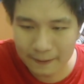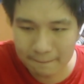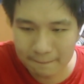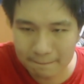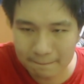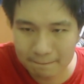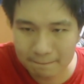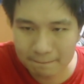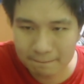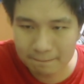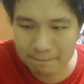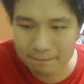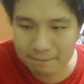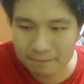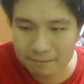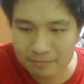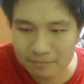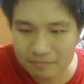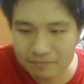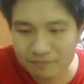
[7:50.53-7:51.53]
against
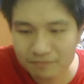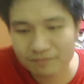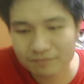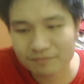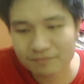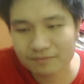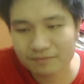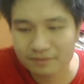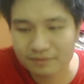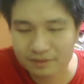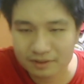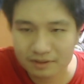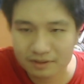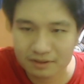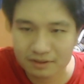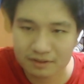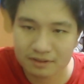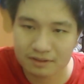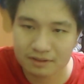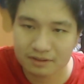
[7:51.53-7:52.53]
this guy
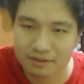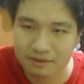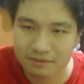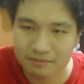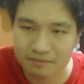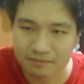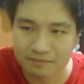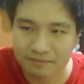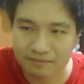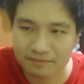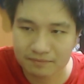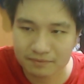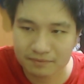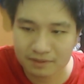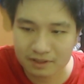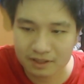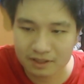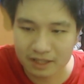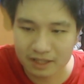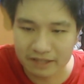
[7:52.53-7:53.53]
who's after you.
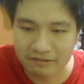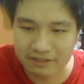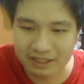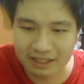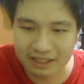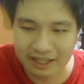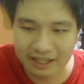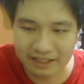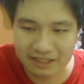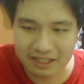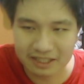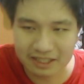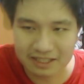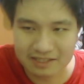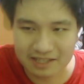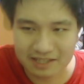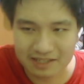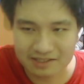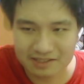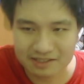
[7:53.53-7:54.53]
I really like that
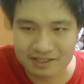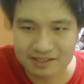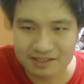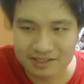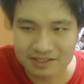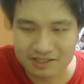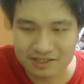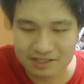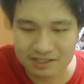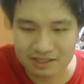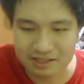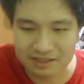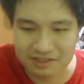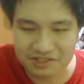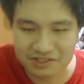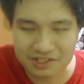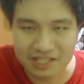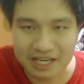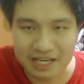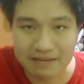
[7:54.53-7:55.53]
it's actually just the
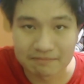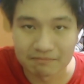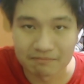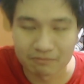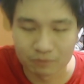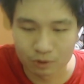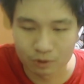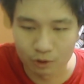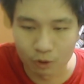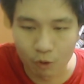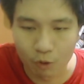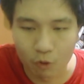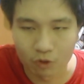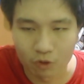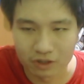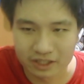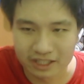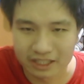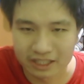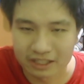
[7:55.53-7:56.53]
same lore, you know.